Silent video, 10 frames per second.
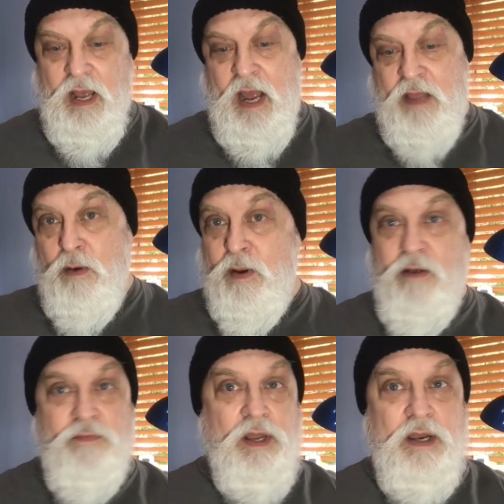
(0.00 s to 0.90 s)
And they were
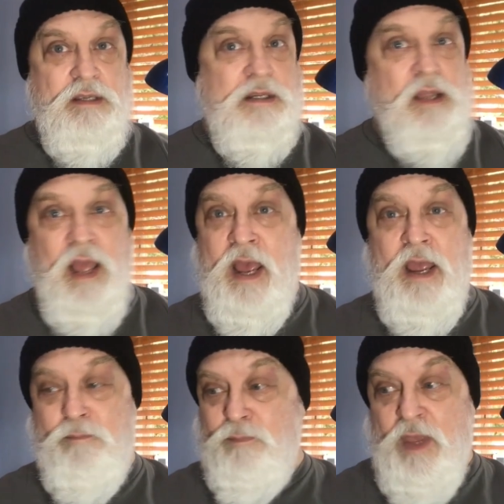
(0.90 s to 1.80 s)
given the list, and
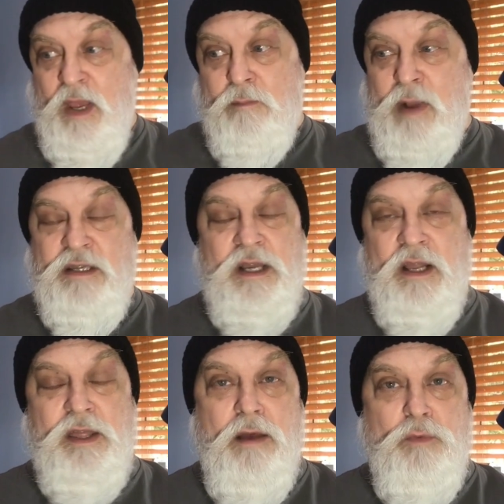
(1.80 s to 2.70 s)
they
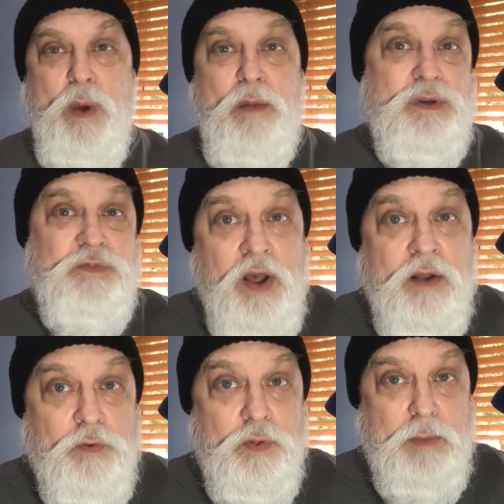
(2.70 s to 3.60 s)
basically the one was voted
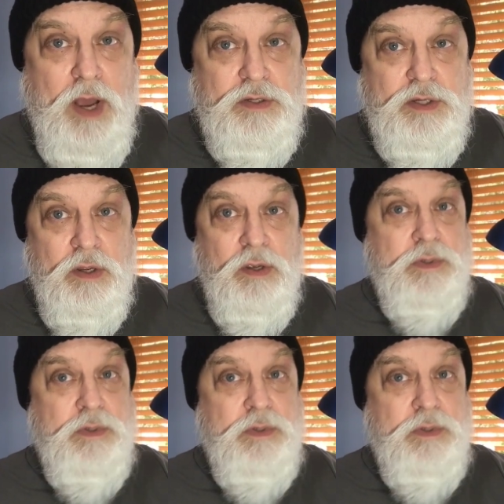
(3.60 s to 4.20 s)
for the most